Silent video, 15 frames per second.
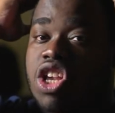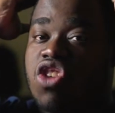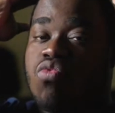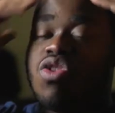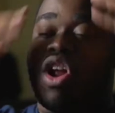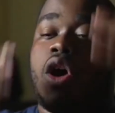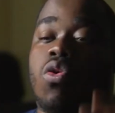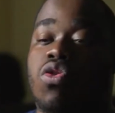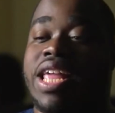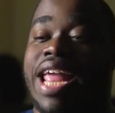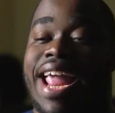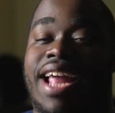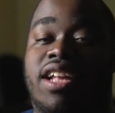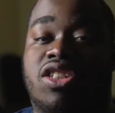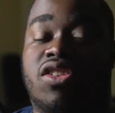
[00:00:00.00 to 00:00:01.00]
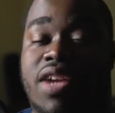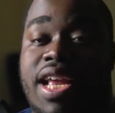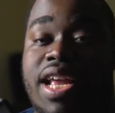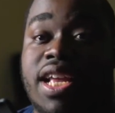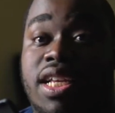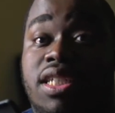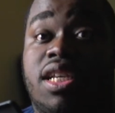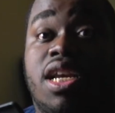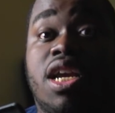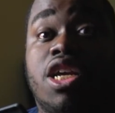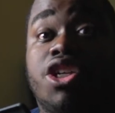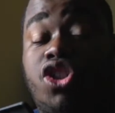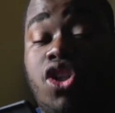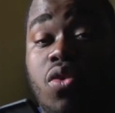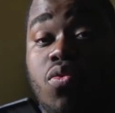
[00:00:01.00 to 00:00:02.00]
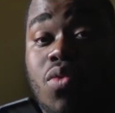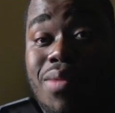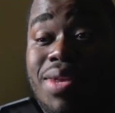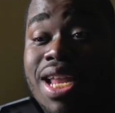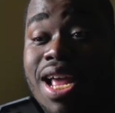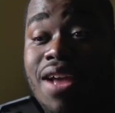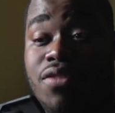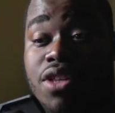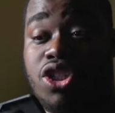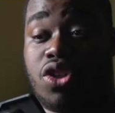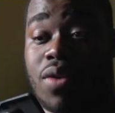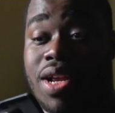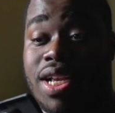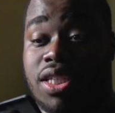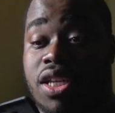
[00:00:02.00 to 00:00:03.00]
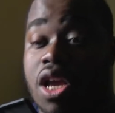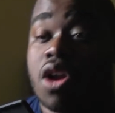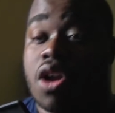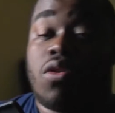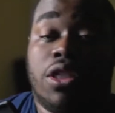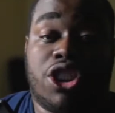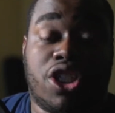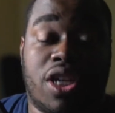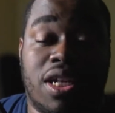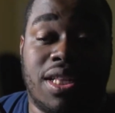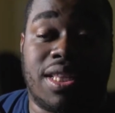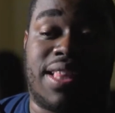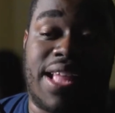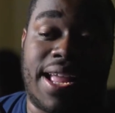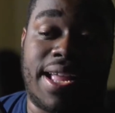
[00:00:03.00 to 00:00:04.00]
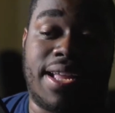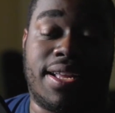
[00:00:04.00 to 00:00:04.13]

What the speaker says: know the answer is, should women have the choice or shouldn't they?